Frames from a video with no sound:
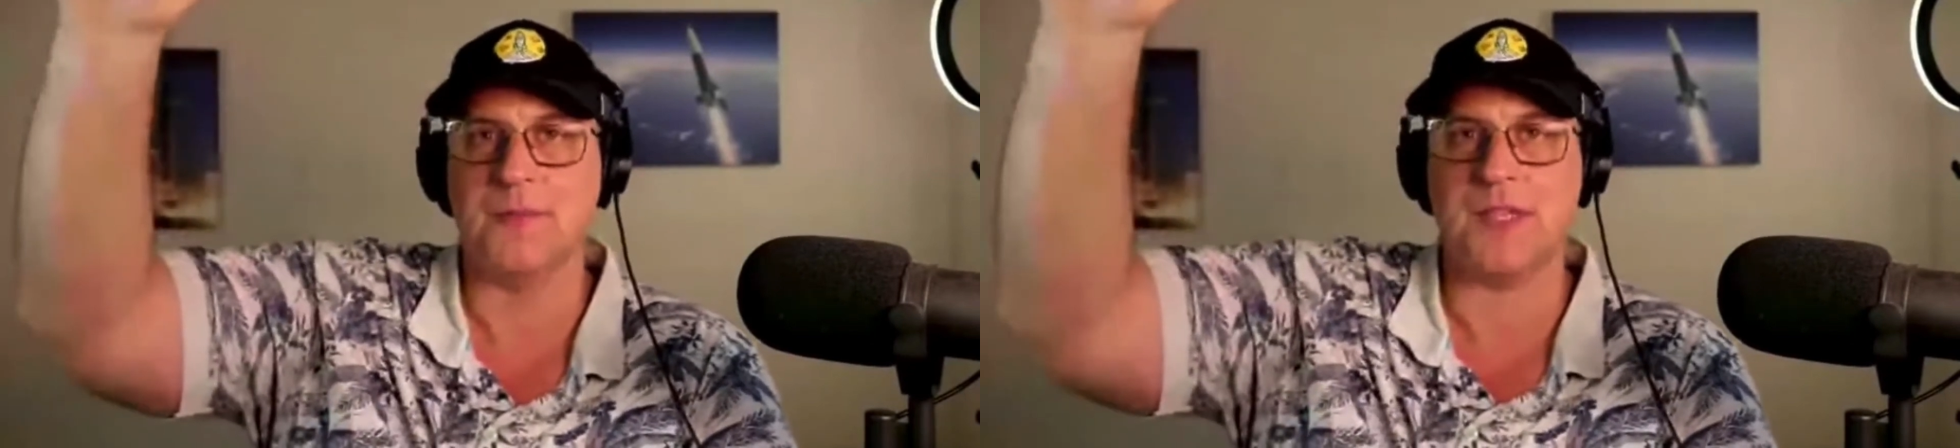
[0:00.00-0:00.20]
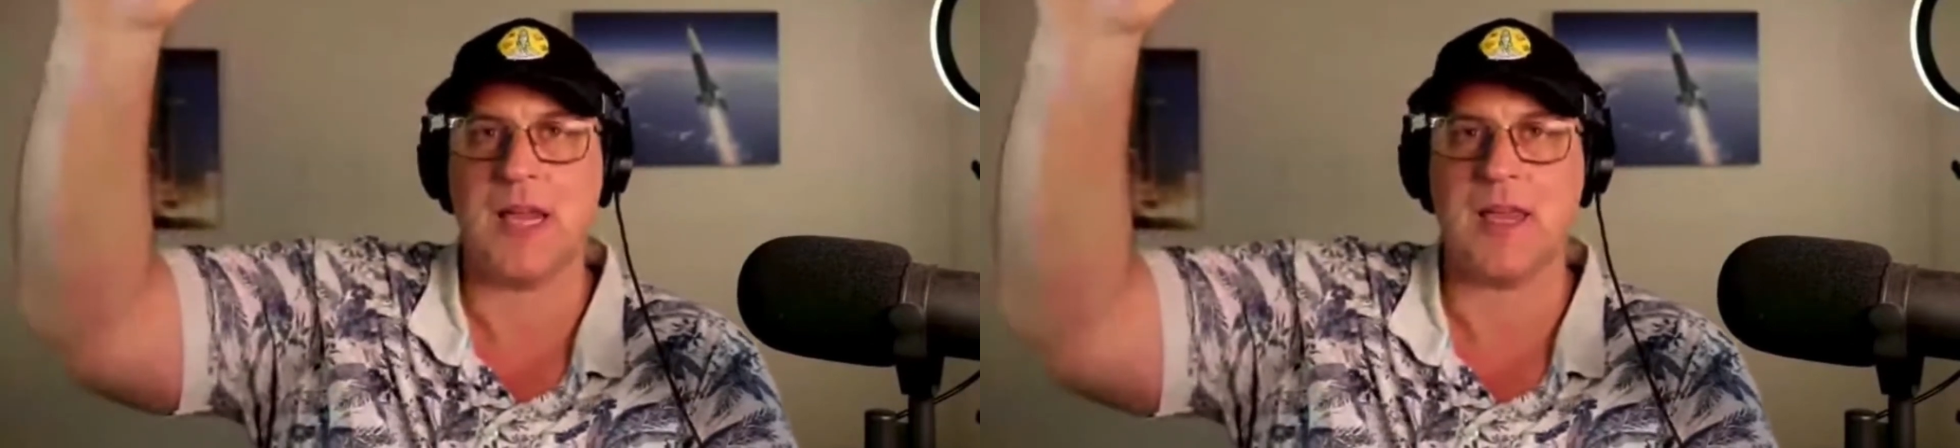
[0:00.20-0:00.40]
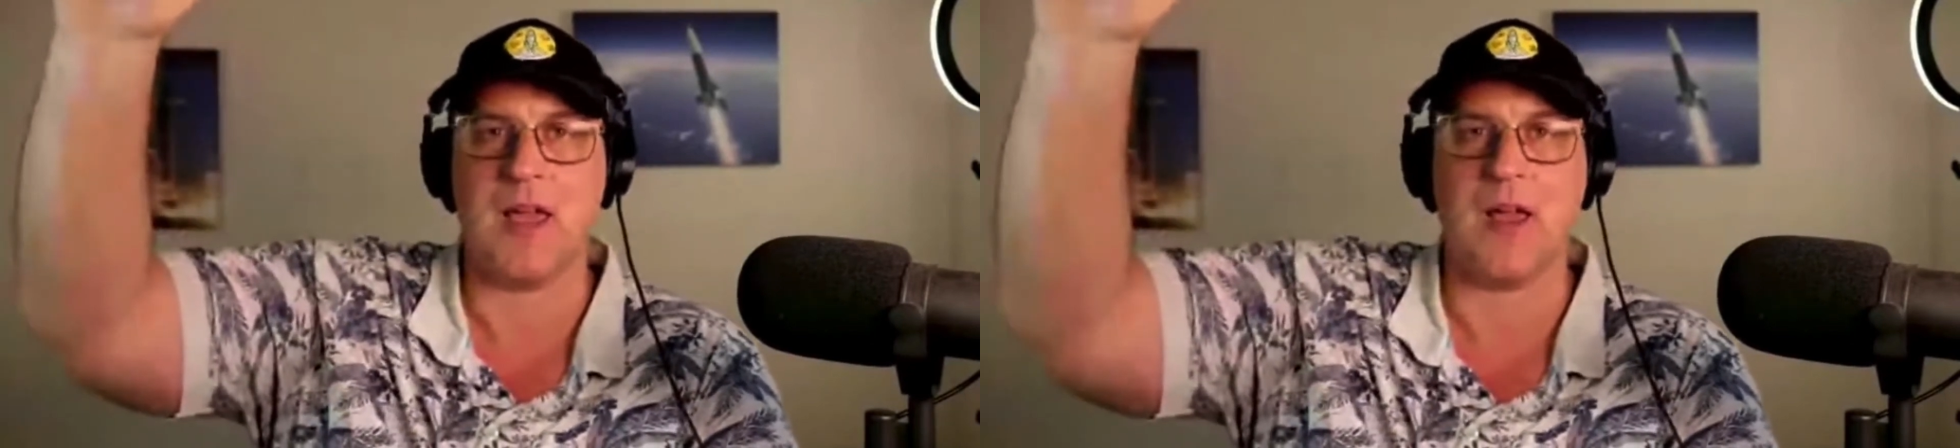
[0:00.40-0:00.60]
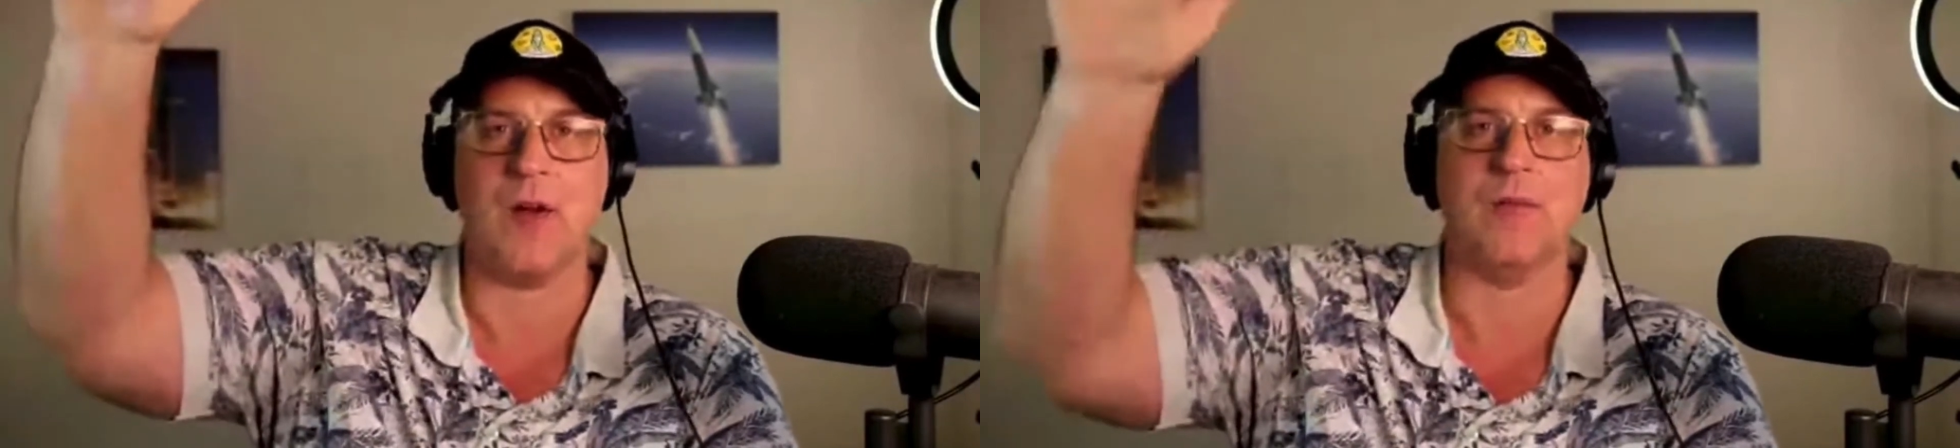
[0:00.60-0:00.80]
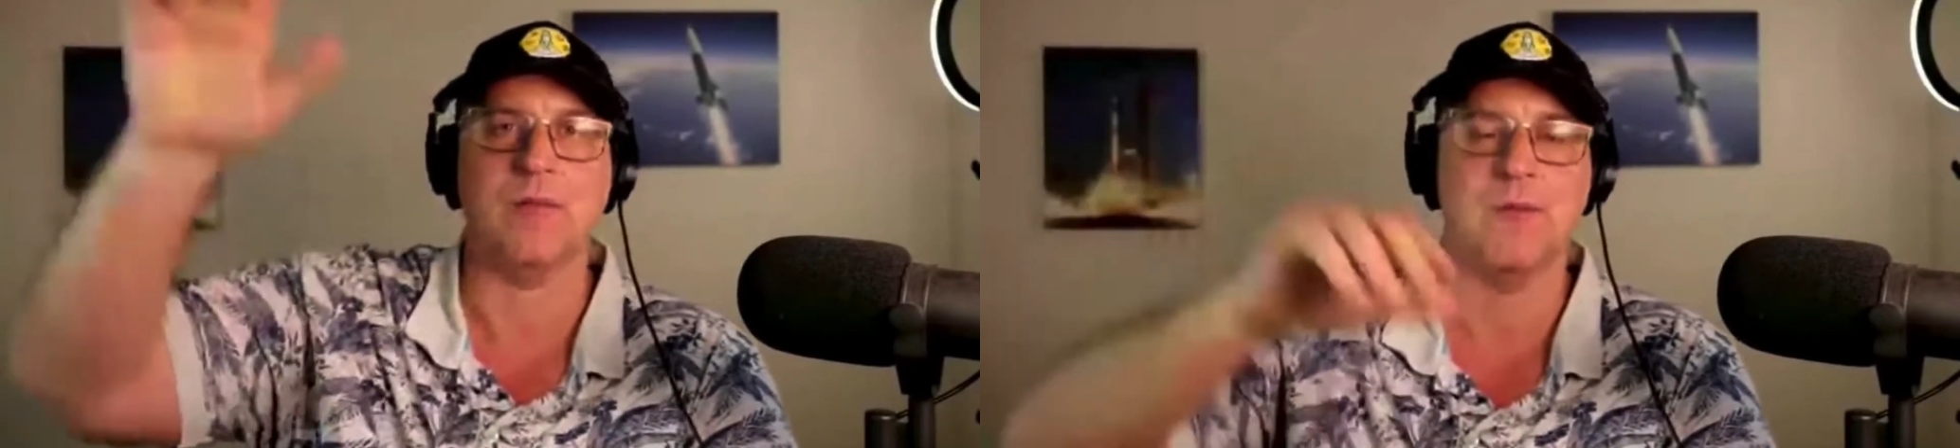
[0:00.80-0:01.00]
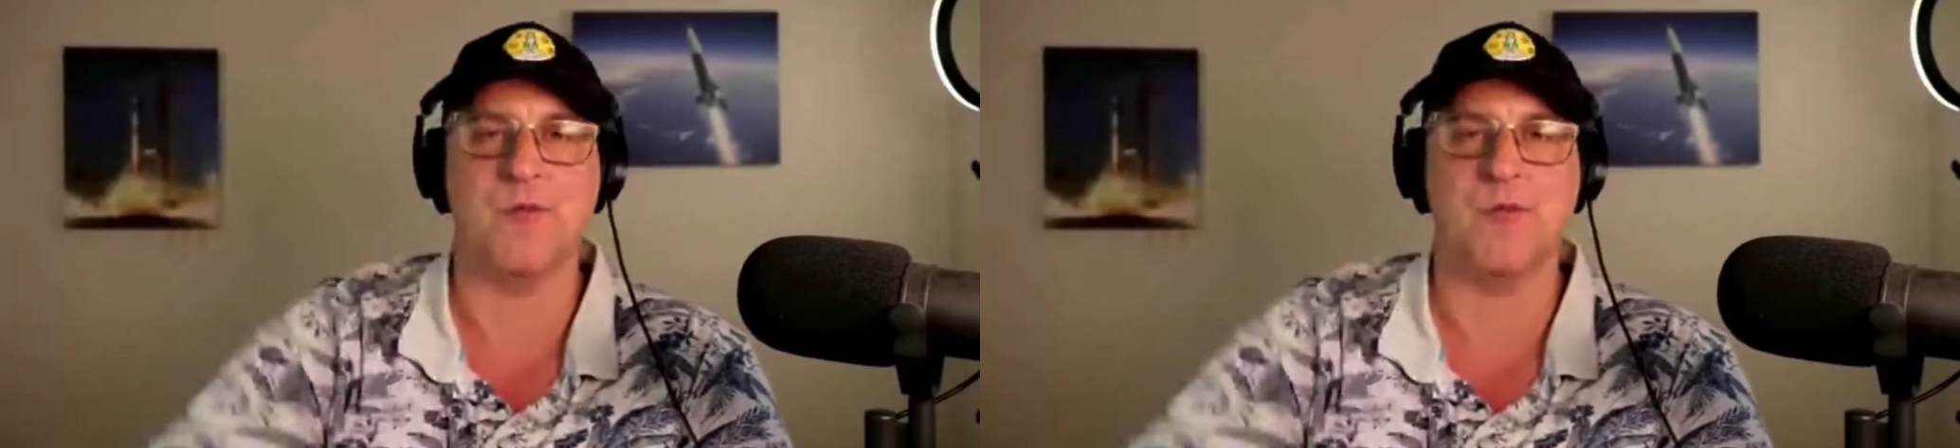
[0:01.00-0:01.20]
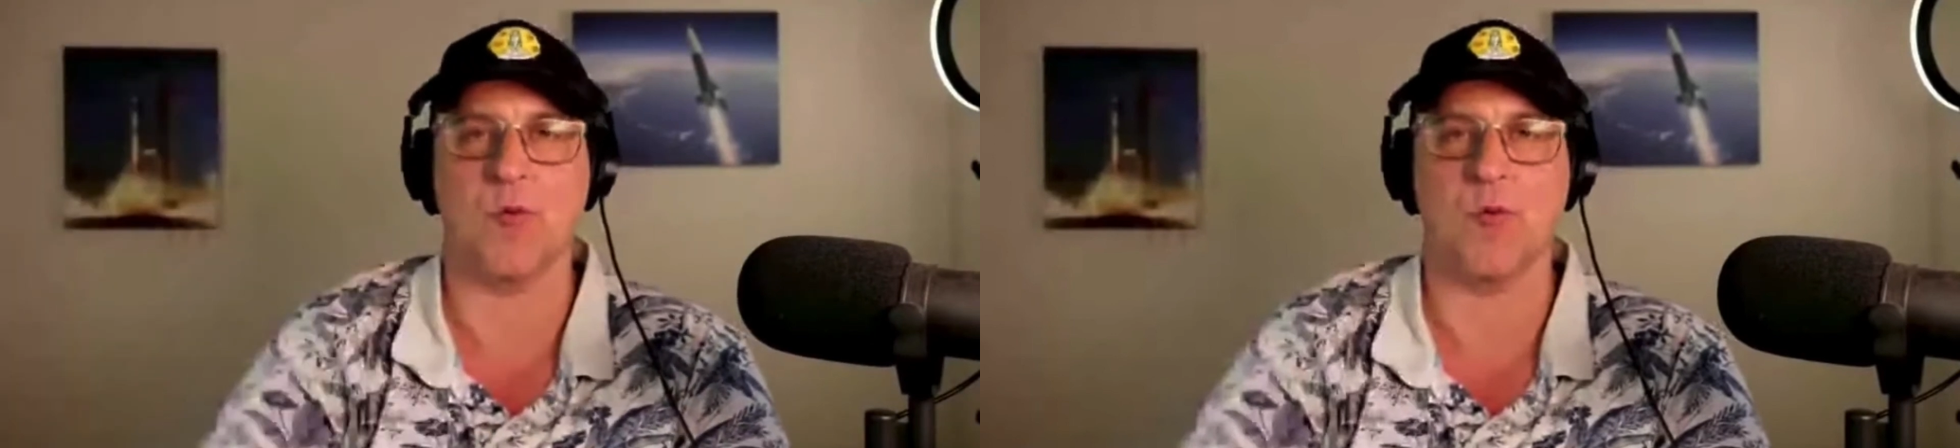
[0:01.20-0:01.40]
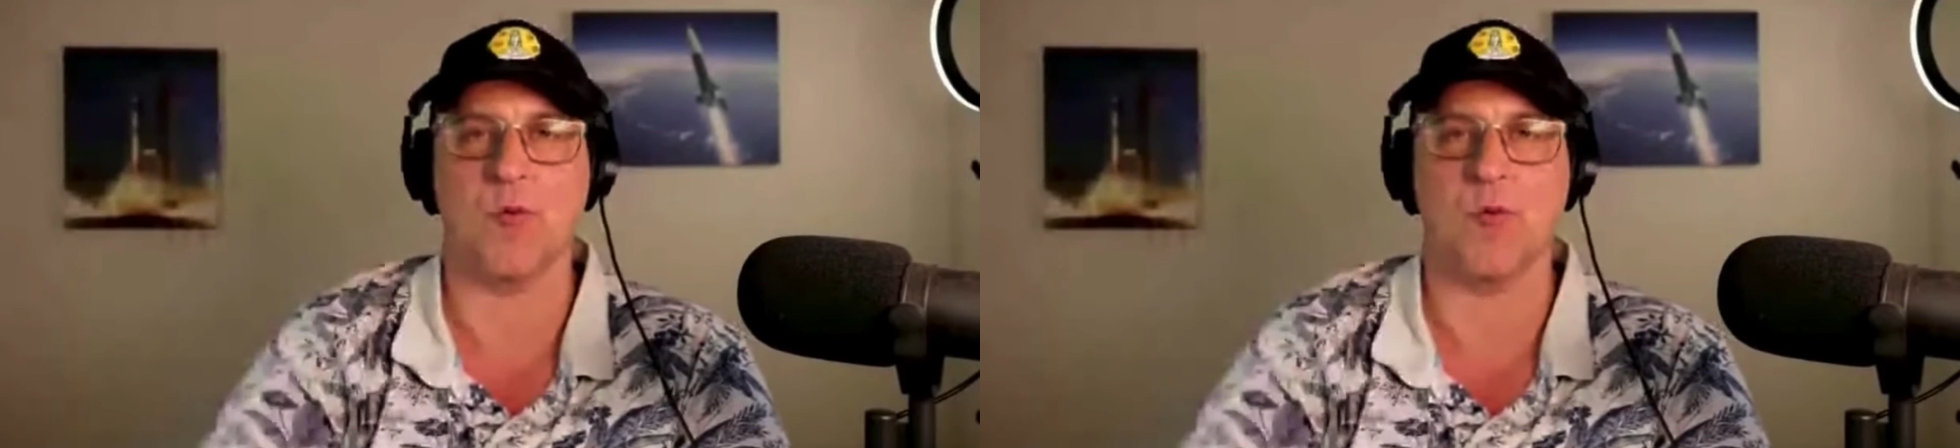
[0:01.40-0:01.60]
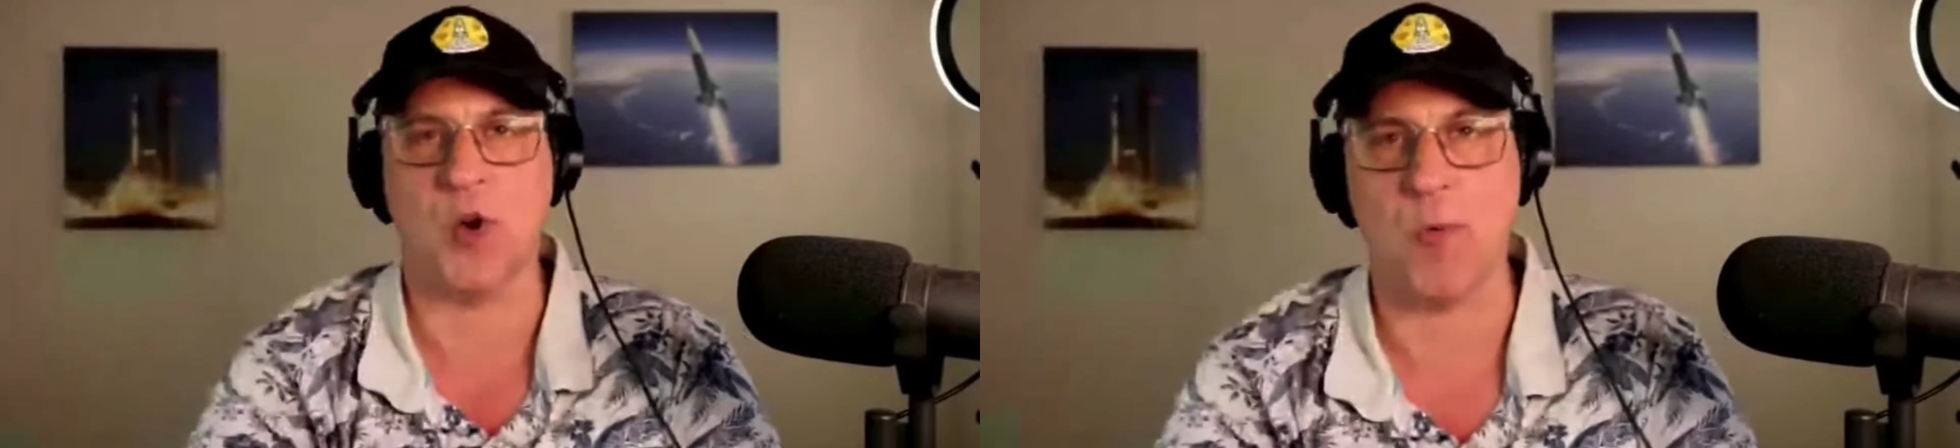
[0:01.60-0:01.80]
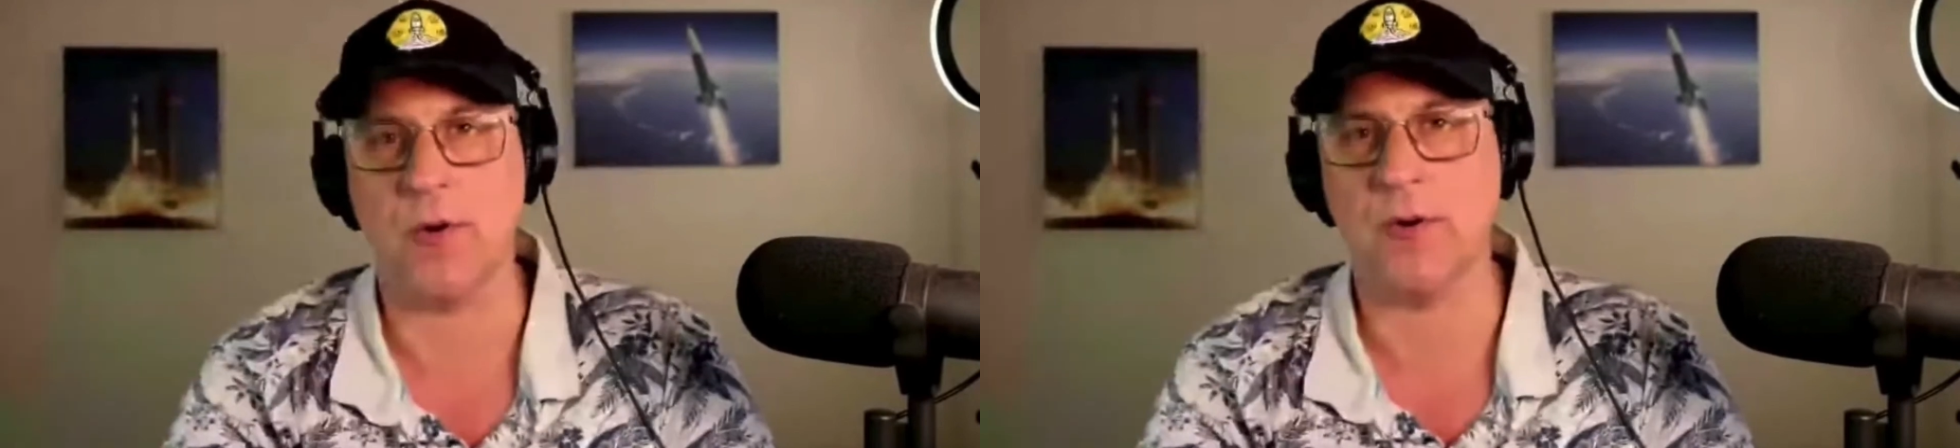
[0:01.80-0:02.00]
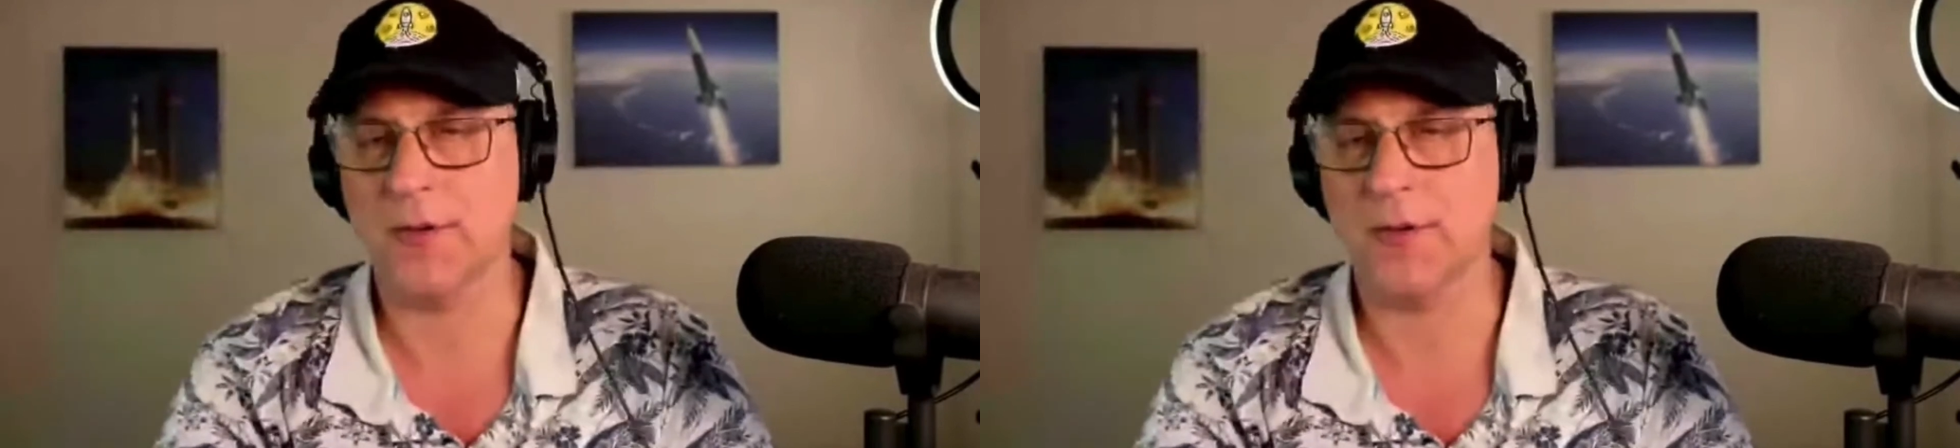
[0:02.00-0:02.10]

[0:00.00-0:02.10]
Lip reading: take care for Rocktober?